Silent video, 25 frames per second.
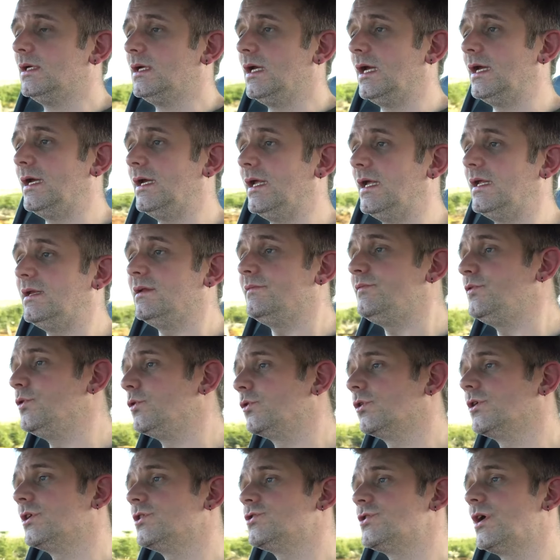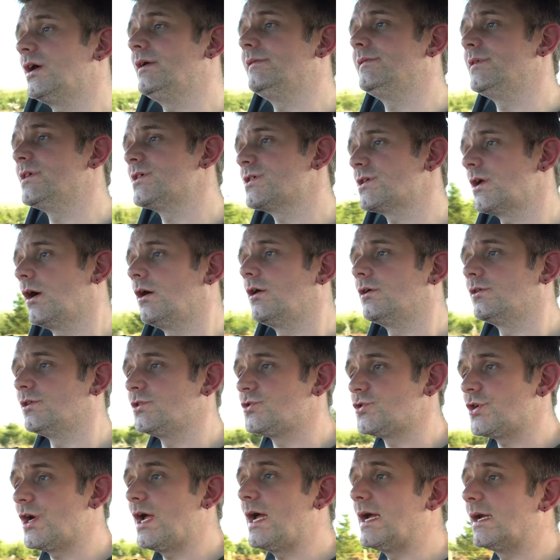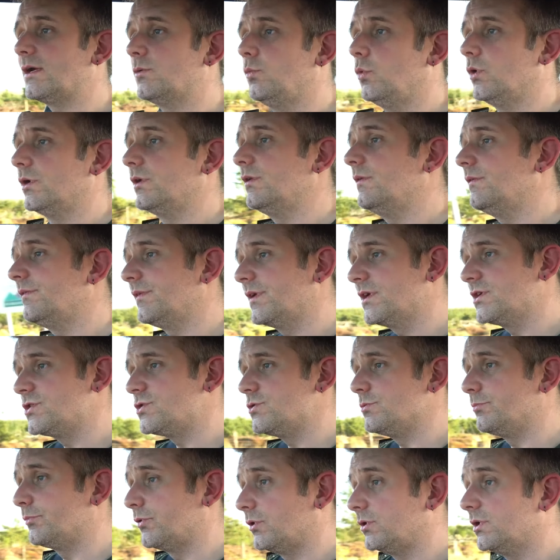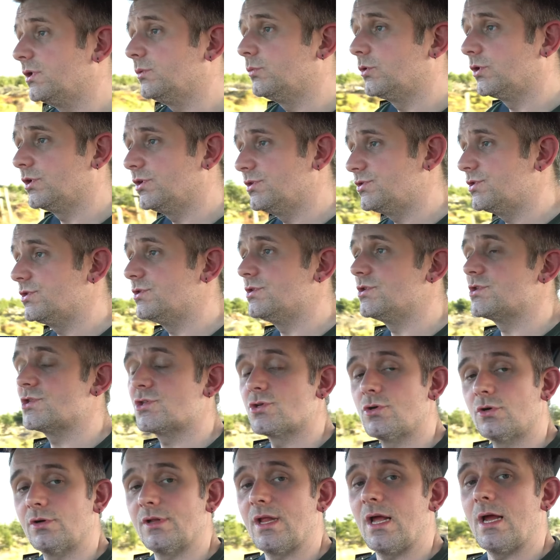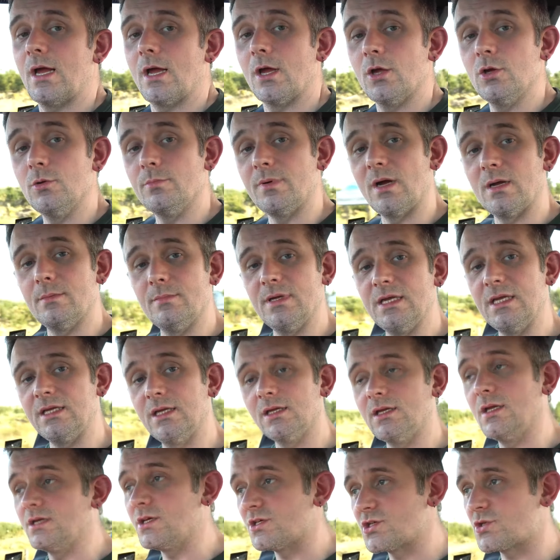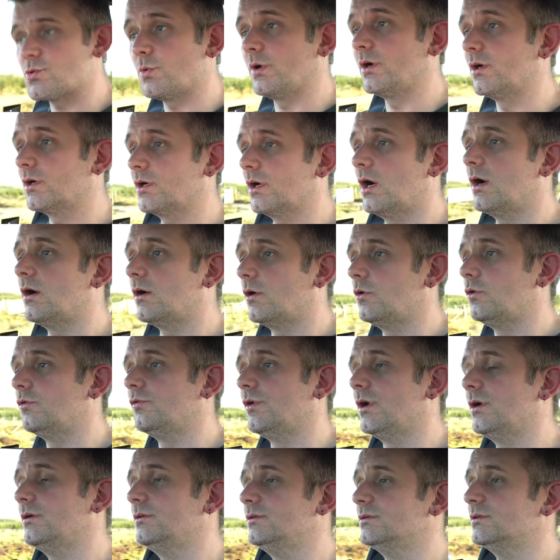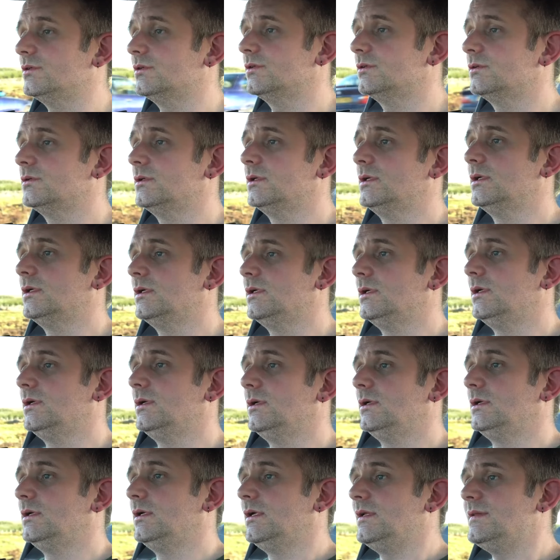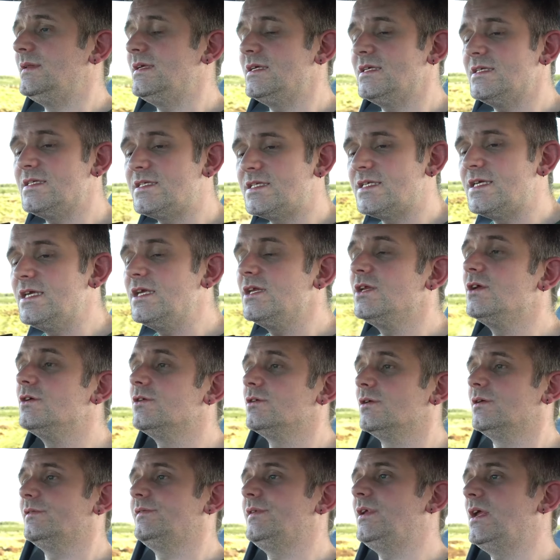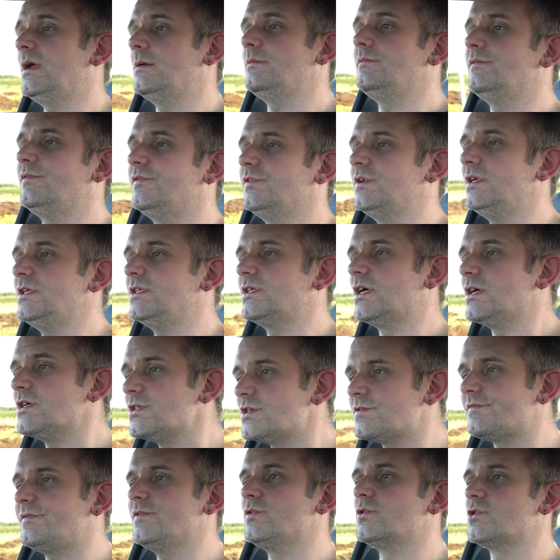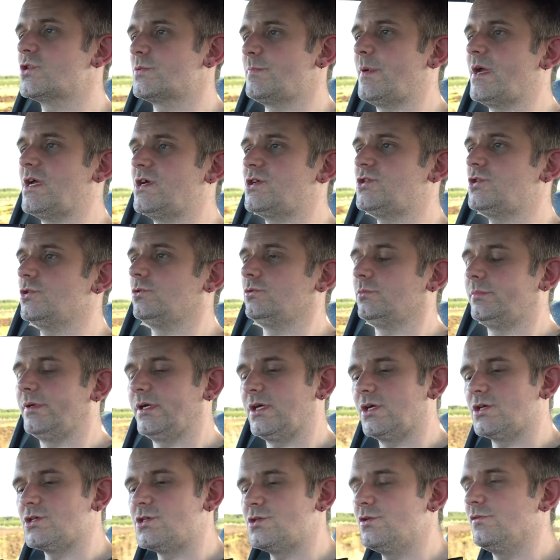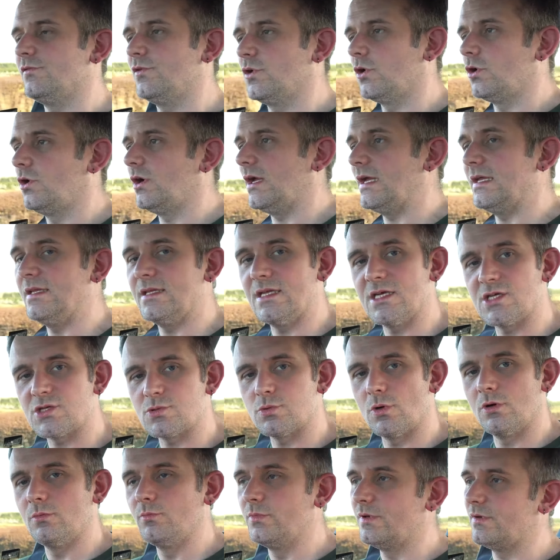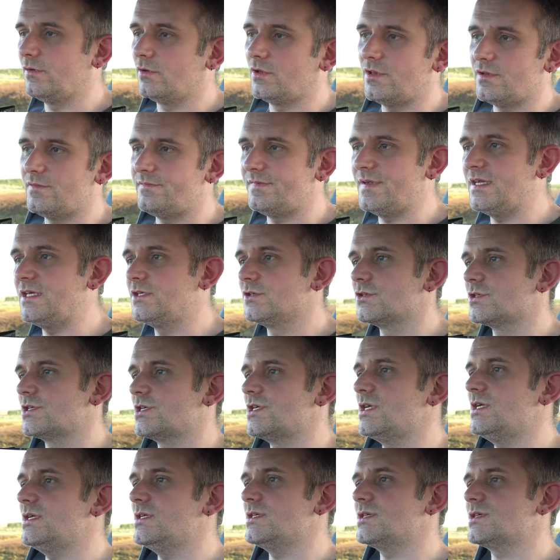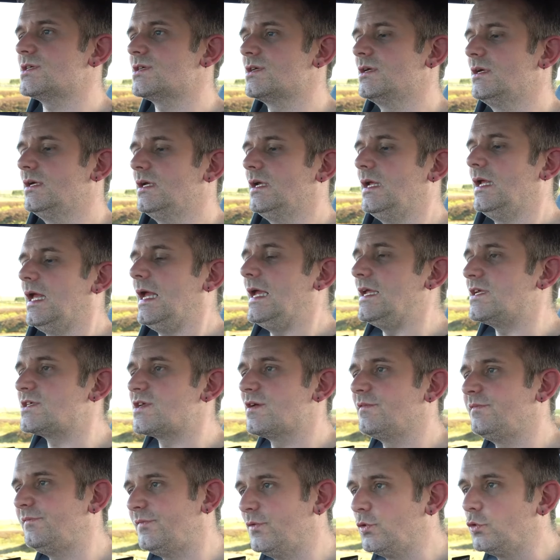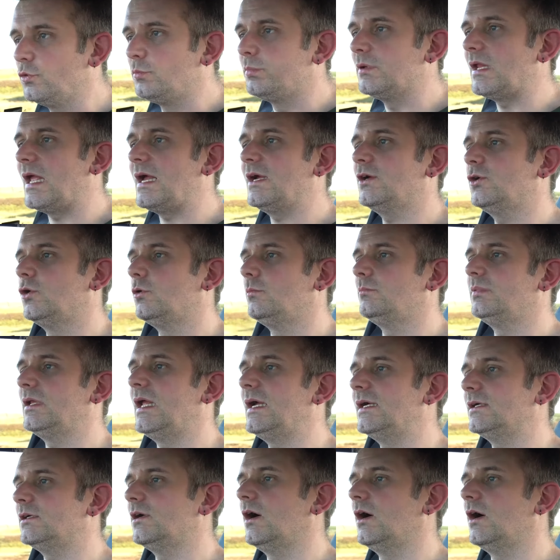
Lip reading: And if you're going to drive this car on the track, one of the things you probably want to do is sort that out by making it a square car all round. The interior of the M3 does feel special because you've got, in this one we've got the Vader seats. It's a full black on black